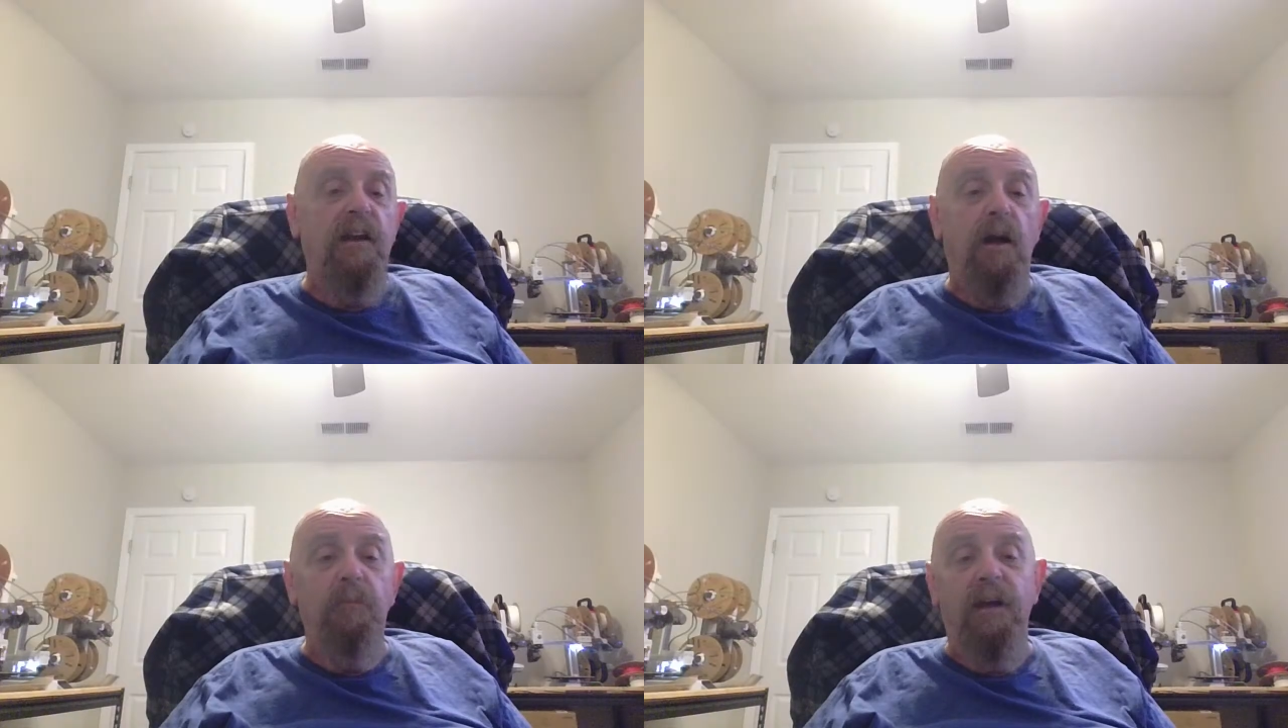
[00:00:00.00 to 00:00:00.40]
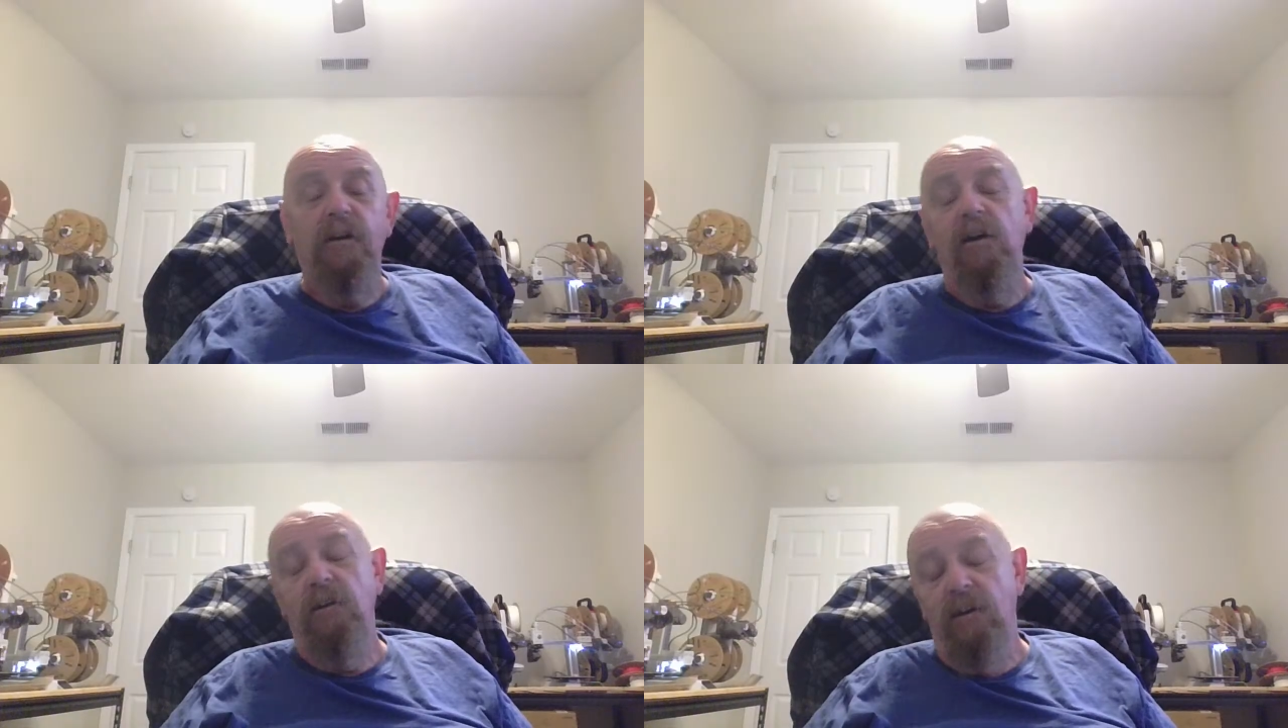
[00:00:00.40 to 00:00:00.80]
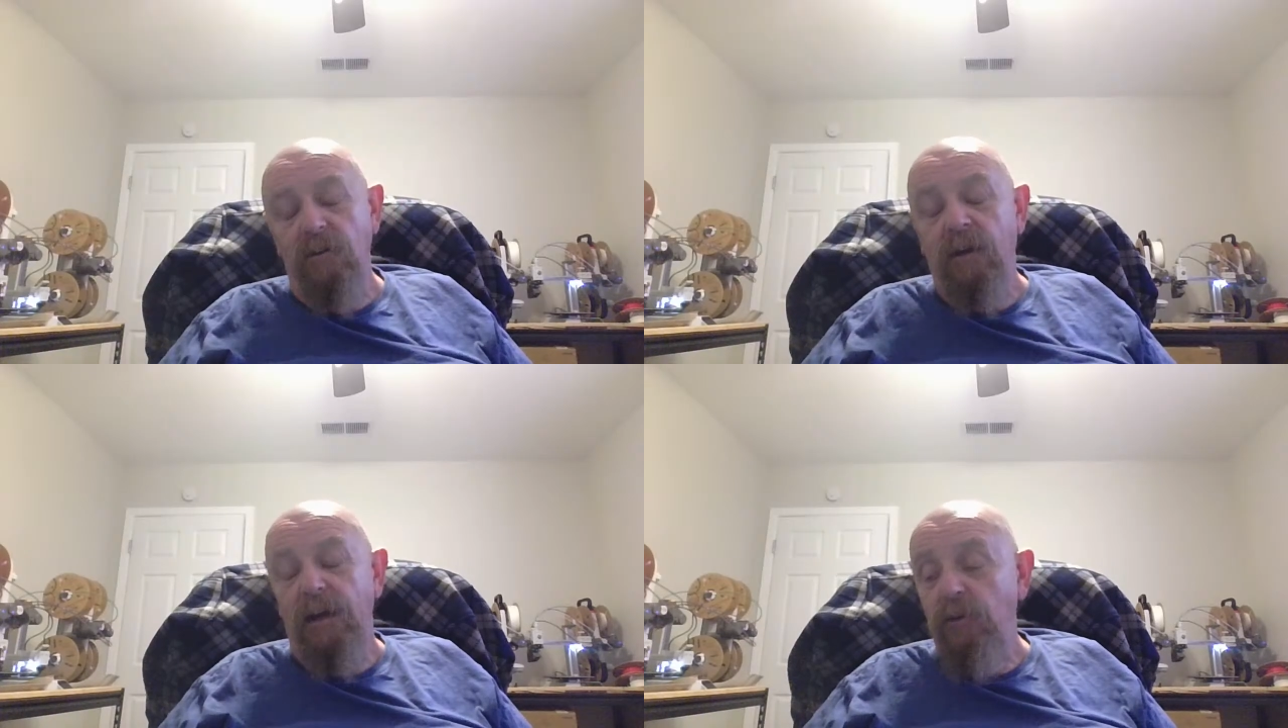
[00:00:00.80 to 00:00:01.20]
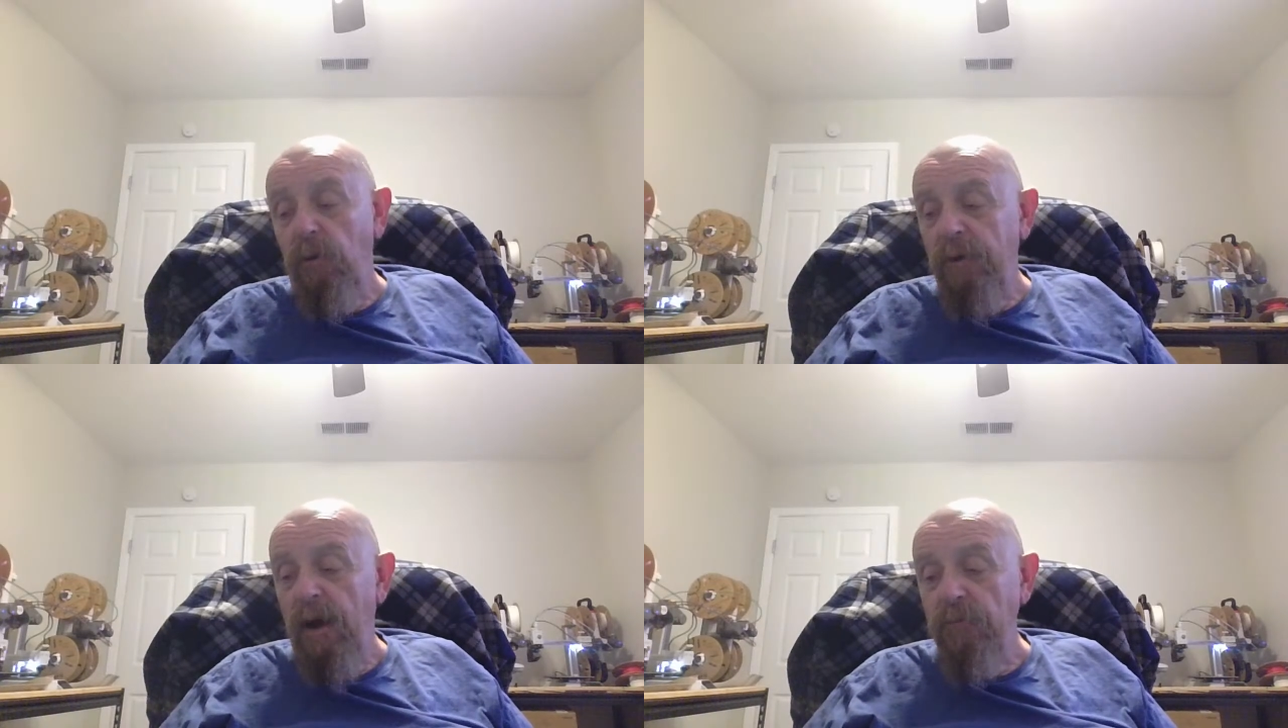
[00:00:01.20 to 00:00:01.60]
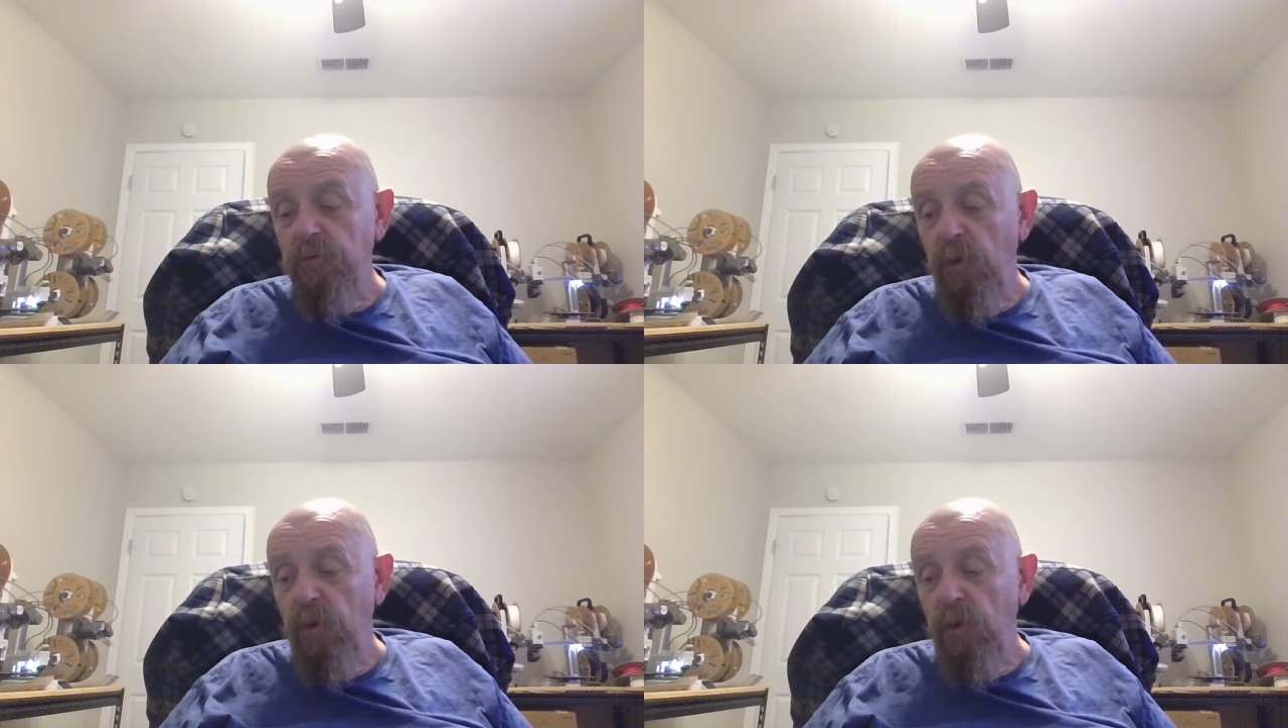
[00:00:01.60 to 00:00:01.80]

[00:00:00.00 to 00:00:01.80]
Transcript: And I'm like, "Oh, okay, no problems.